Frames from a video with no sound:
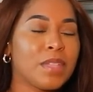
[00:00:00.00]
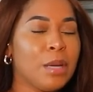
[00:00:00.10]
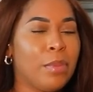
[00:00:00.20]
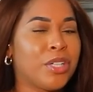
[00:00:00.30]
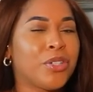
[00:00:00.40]

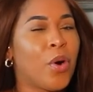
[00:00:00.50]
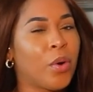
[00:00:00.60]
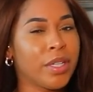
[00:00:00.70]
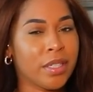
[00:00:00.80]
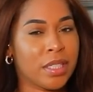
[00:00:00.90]
But you're
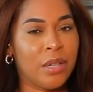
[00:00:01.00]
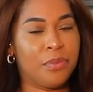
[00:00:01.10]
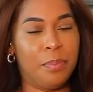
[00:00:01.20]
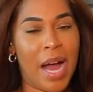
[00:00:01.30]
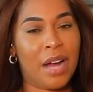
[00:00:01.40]
holding
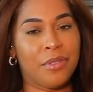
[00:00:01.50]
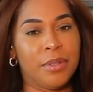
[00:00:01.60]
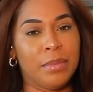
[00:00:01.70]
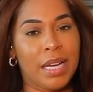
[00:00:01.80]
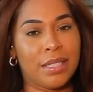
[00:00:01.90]
yourself back
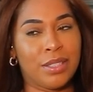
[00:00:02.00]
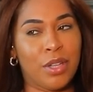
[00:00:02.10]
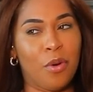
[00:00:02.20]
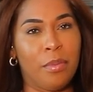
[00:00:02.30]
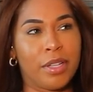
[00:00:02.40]
from
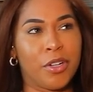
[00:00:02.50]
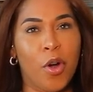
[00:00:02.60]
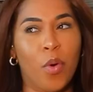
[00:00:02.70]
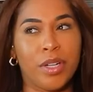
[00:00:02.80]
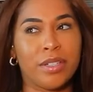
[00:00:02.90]
you're
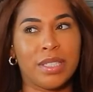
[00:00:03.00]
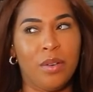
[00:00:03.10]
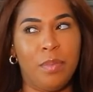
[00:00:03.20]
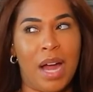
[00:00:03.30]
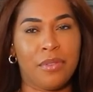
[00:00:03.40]
holding
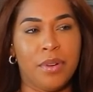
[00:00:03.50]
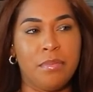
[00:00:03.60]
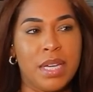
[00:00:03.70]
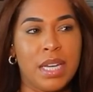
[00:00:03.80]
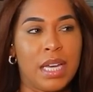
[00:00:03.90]
yourself back from
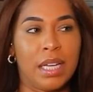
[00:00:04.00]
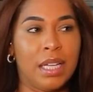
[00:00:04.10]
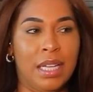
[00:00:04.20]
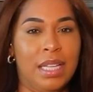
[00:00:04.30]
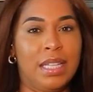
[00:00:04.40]
meeting
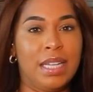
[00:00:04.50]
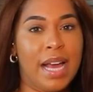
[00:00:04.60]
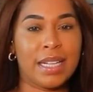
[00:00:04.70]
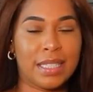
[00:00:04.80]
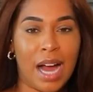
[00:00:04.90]
the
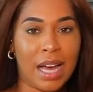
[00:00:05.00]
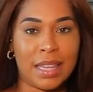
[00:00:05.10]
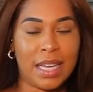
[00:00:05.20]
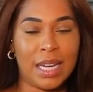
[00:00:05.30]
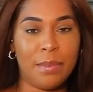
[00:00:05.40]
next guy,
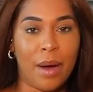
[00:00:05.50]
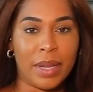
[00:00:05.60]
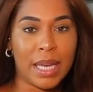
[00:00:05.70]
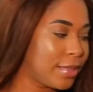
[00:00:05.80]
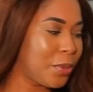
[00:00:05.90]
thinking about
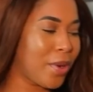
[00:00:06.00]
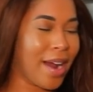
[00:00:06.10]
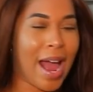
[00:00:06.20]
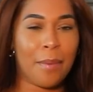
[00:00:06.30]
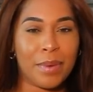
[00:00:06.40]
him. You are
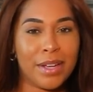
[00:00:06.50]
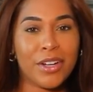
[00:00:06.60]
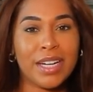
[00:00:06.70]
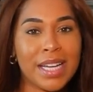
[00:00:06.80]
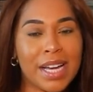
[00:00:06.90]
happy. You're
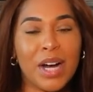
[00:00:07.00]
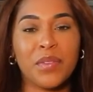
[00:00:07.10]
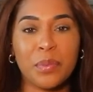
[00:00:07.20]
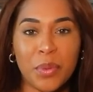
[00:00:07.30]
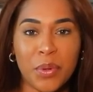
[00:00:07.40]
gonna get
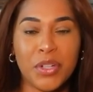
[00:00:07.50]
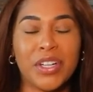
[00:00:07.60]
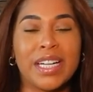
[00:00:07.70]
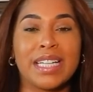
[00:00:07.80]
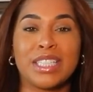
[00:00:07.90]
comfortable. You're
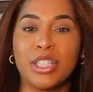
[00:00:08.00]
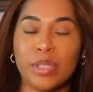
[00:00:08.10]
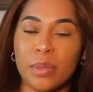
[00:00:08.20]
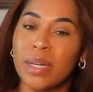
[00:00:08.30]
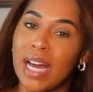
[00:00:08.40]
gonna get to know
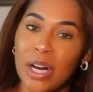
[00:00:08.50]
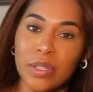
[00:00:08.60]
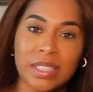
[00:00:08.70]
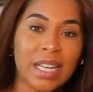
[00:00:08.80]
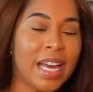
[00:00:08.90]
someone
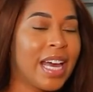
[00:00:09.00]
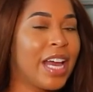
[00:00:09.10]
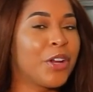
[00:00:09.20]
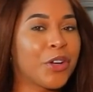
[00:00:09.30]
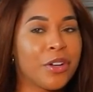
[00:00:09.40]
else,
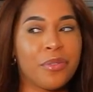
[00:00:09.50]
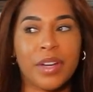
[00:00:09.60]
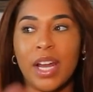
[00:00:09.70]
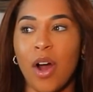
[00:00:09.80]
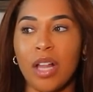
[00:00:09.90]
and you're gonna
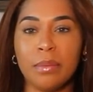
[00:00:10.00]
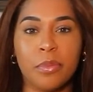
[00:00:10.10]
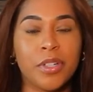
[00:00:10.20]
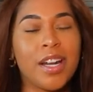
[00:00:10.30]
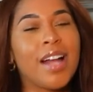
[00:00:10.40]
forget all of
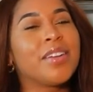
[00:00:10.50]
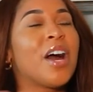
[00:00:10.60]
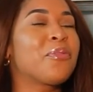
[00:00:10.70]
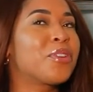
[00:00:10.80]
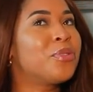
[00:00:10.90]

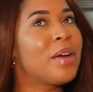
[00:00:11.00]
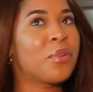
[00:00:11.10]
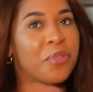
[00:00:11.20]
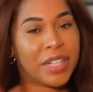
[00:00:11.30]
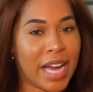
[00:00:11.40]
you
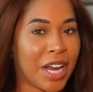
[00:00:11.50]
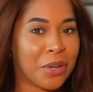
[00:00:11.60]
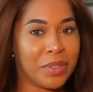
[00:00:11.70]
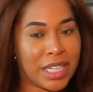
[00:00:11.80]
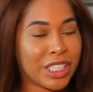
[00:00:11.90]
never forget
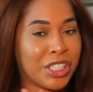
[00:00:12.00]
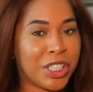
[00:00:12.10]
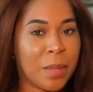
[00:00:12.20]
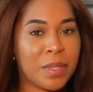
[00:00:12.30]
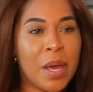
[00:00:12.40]
your
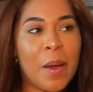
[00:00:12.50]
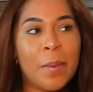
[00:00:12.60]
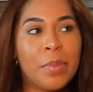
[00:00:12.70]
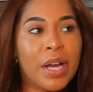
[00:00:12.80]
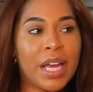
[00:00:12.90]
relationships,
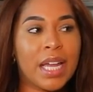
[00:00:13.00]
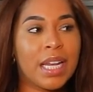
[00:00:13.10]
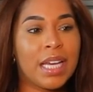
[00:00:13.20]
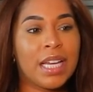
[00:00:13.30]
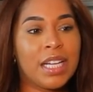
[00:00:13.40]
but
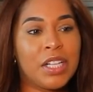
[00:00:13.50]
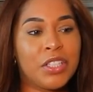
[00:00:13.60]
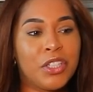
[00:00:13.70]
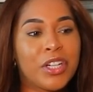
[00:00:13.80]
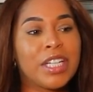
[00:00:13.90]

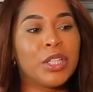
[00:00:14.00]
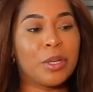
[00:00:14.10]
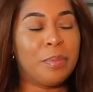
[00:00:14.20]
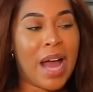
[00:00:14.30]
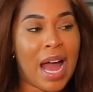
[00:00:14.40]
you're gonna
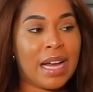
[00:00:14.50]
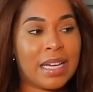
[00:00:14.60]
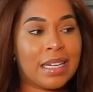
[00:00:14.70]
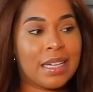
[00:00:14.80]
look back,